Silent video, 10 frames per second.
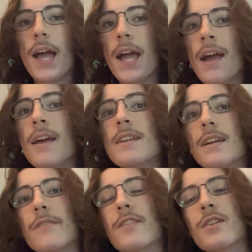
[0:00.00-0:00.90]
And
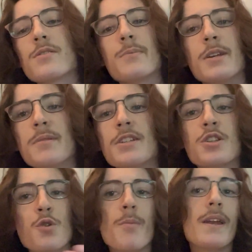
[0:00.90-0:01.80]
if there's maybe
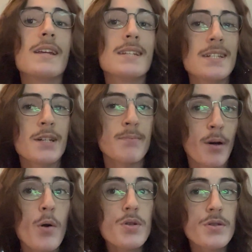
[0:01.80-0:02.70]
too many
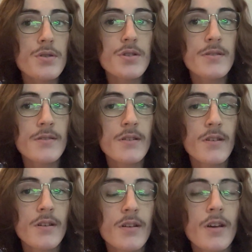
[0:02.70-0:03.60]
decomposers,
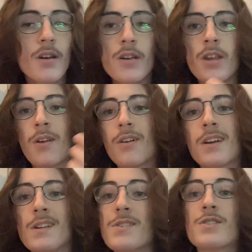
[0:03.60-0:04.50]
your
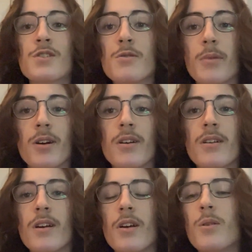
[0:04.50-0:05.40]
consumer
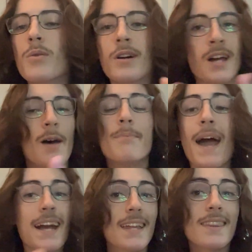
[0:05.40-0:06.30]
will cut
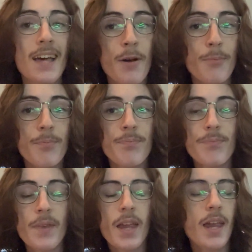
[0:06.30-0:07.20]
back at them.
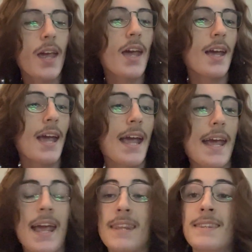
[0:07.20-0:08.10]

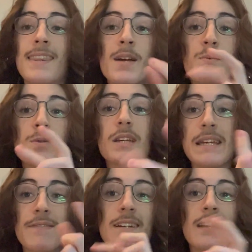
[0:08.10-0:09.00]
And they will
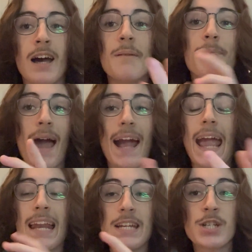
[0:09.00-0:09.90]
even cut back
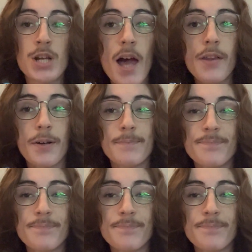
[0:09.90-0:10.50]
at each other.